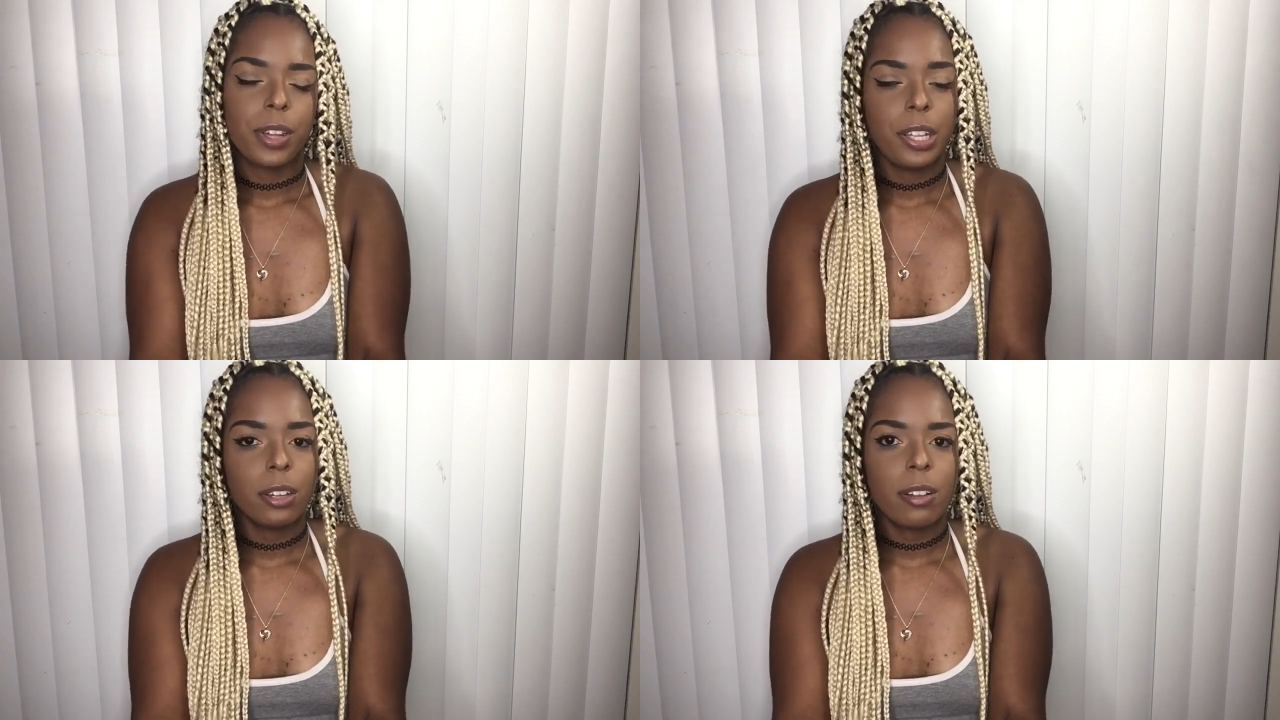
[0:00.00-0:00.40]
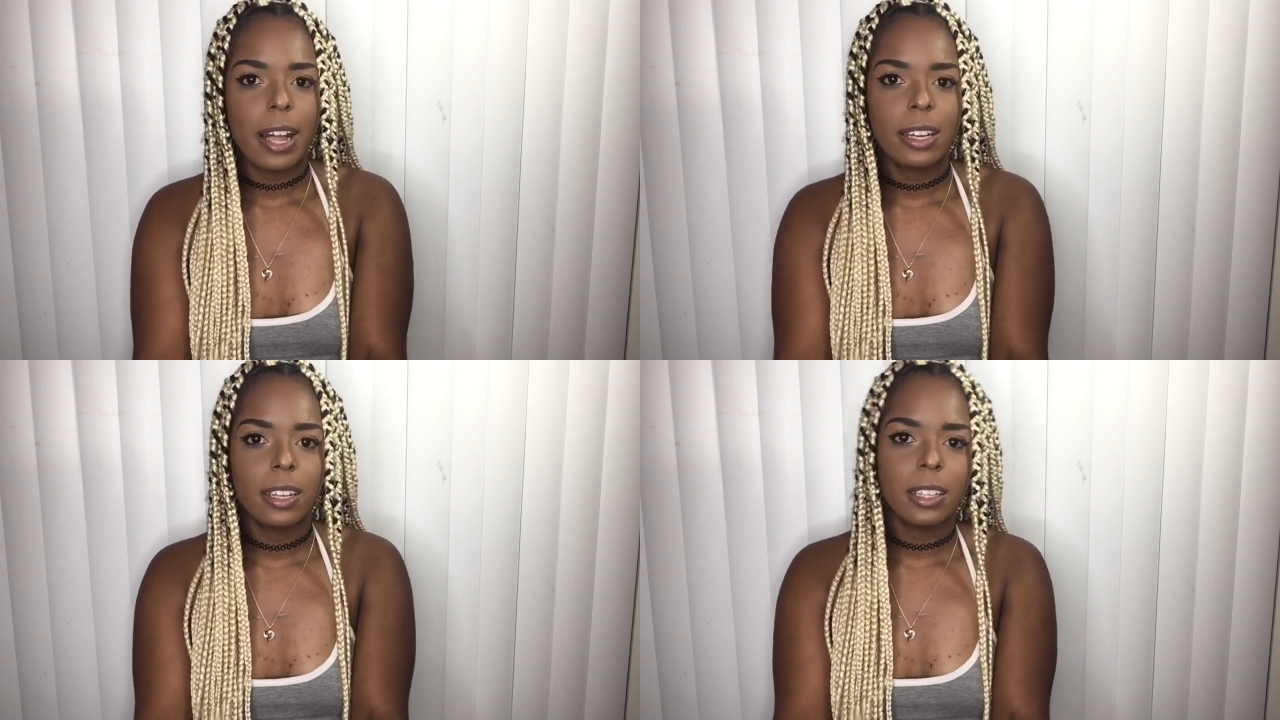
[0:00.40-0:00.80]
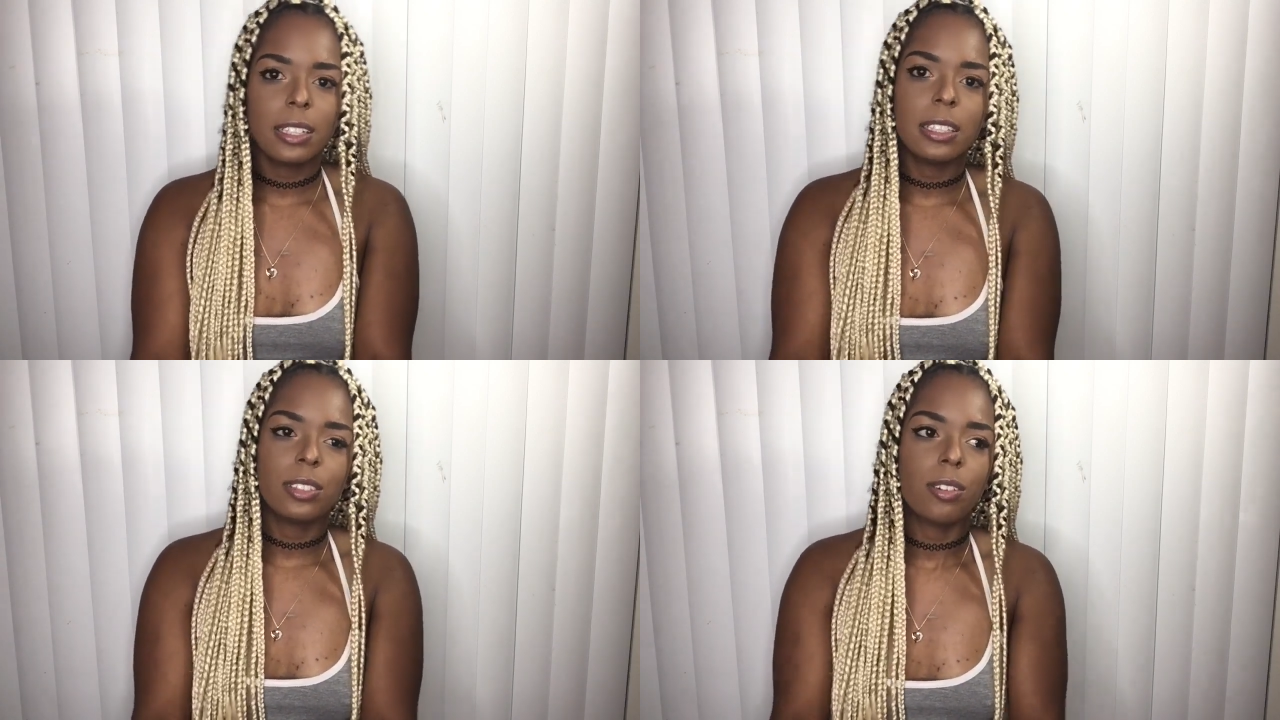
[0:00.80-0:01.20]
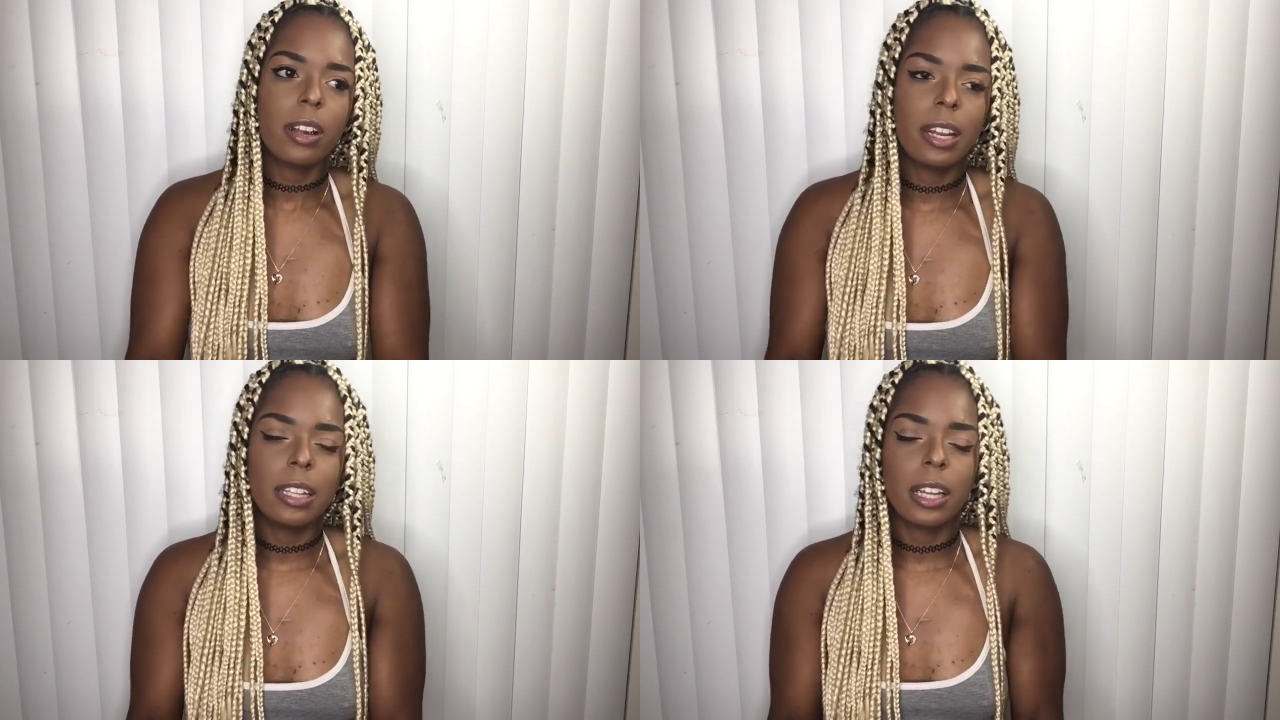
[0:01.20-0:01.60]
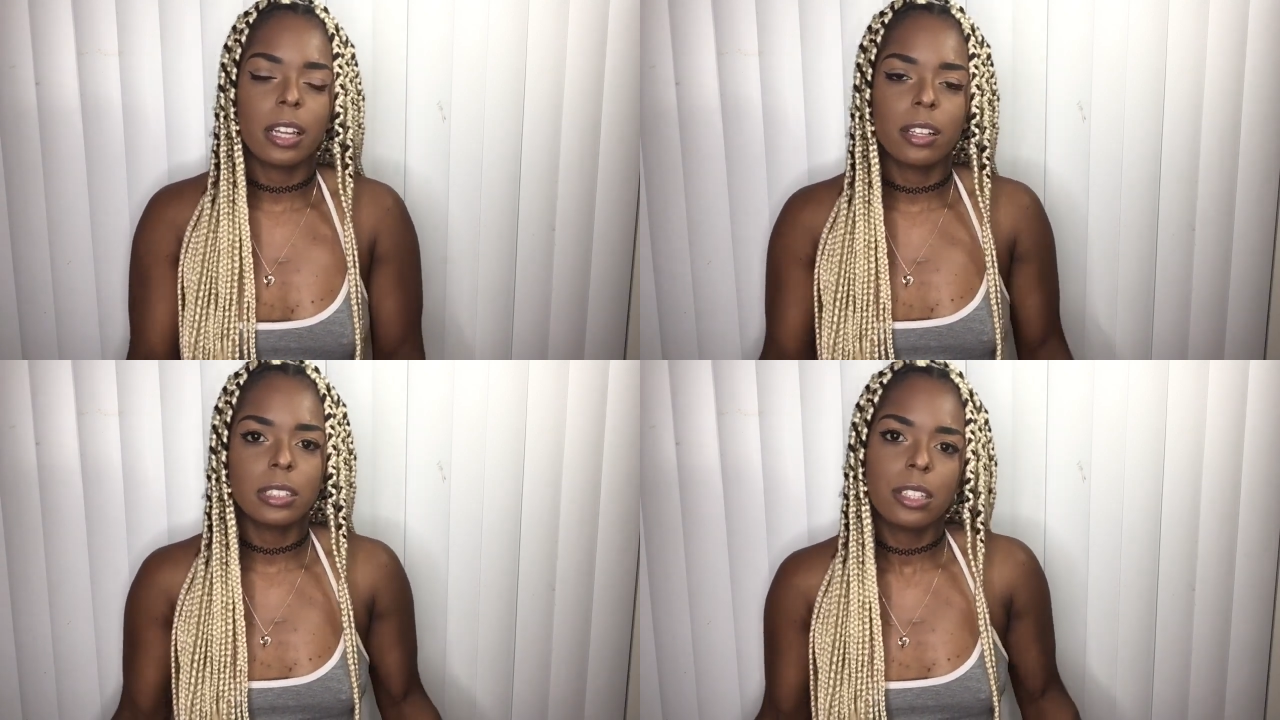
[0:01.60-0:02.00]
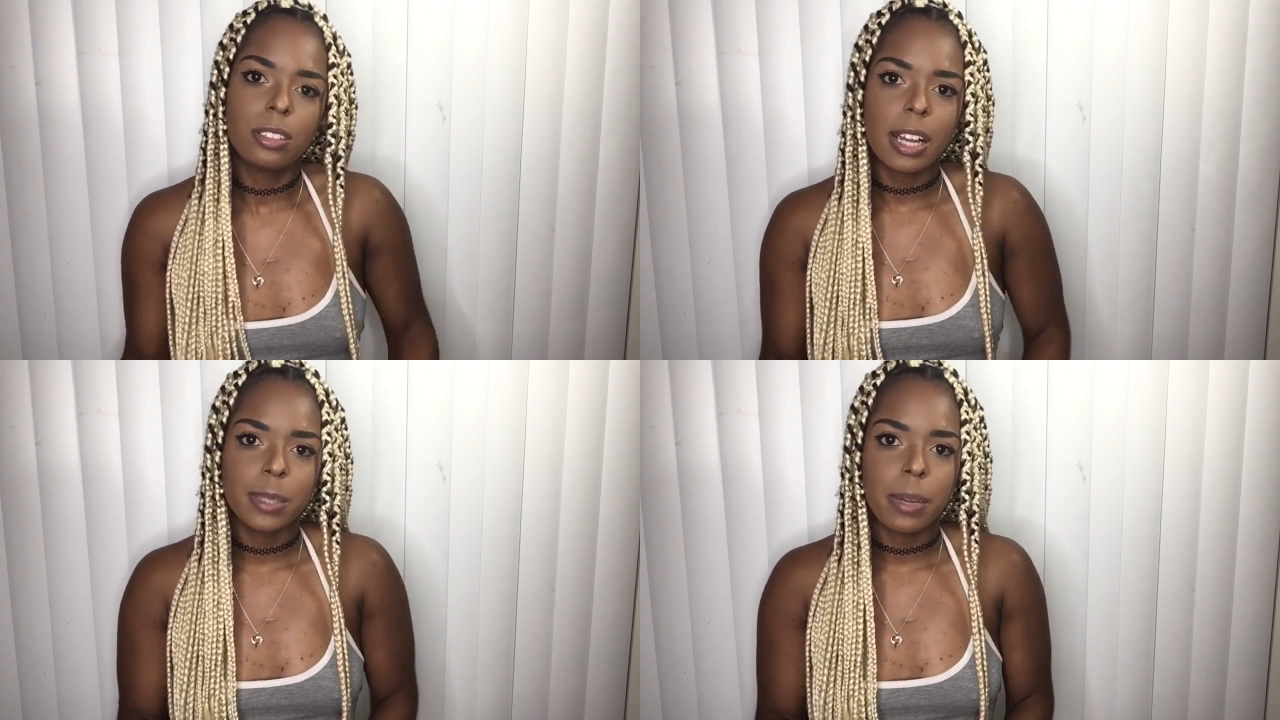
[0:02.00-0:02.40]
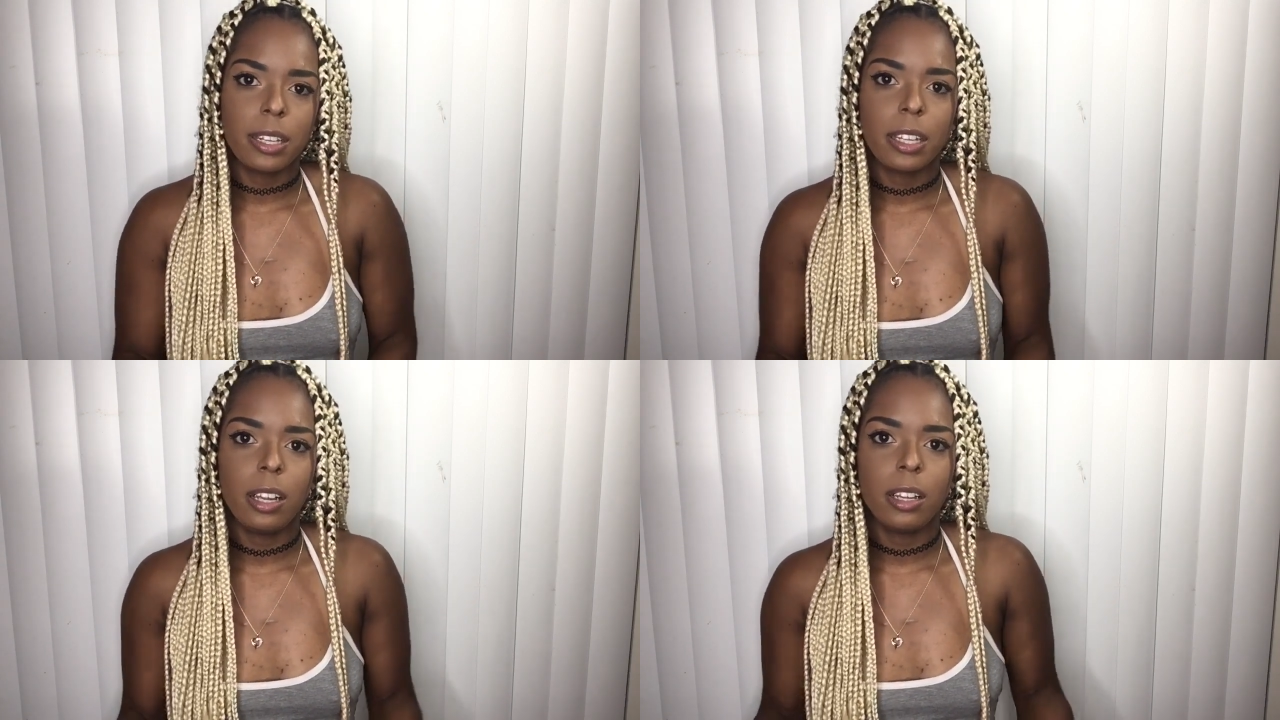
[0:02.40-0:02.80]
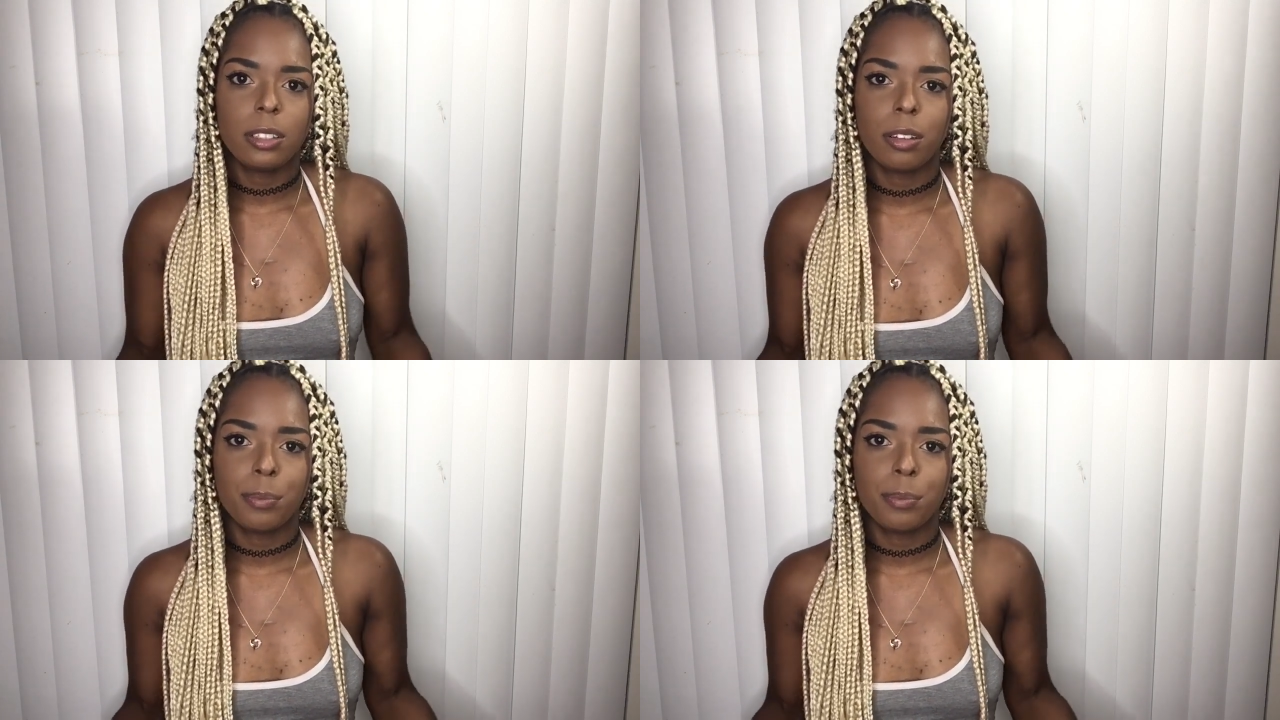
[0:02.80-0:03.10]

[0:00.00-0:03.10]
video ideas or anything else that you guys may need,